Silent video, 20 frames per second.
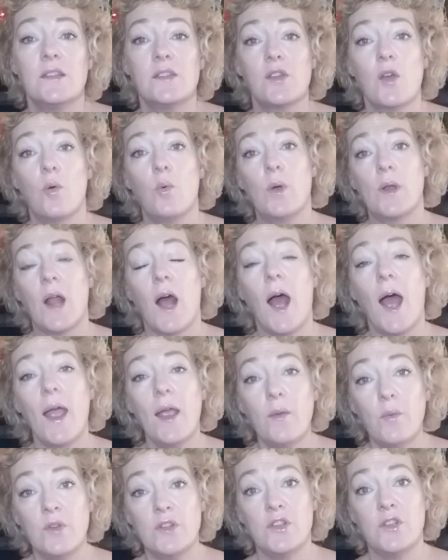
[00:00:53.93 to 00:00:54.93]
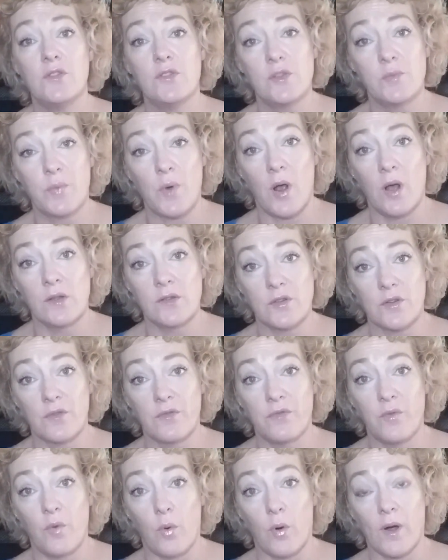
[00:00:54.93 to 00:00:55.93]
So what I would use
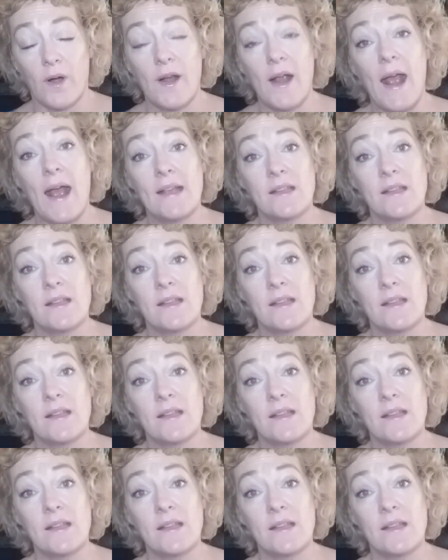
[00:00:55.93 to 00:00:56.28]
bronzer for